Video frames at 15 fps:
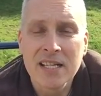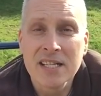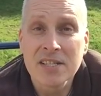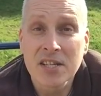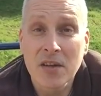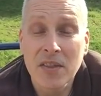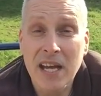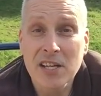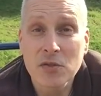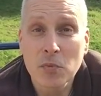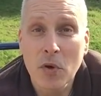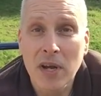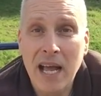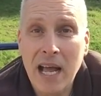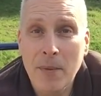So that's
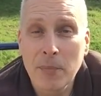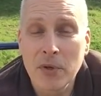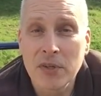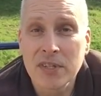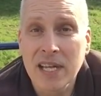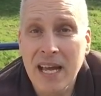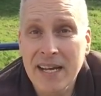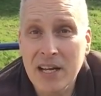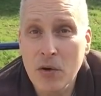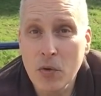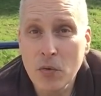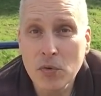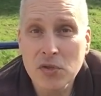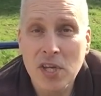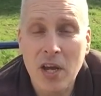what happened, and it
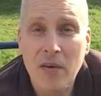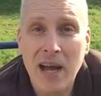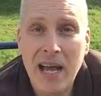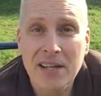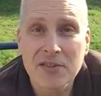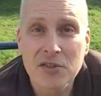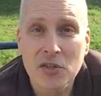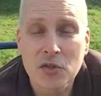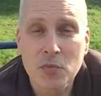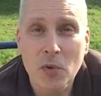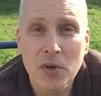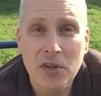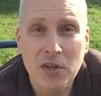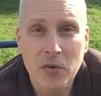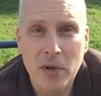also answers
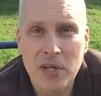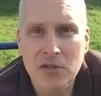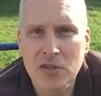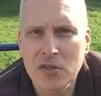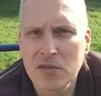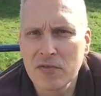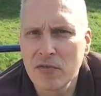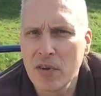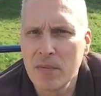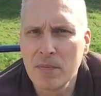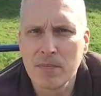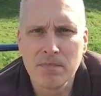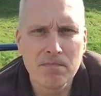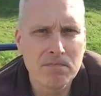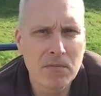one of the questions
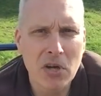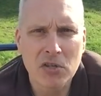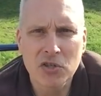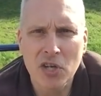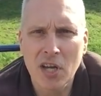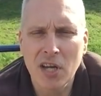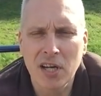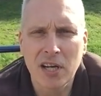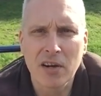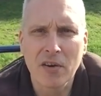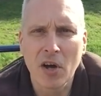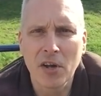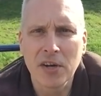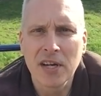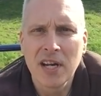from much earlier
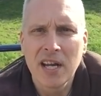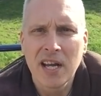on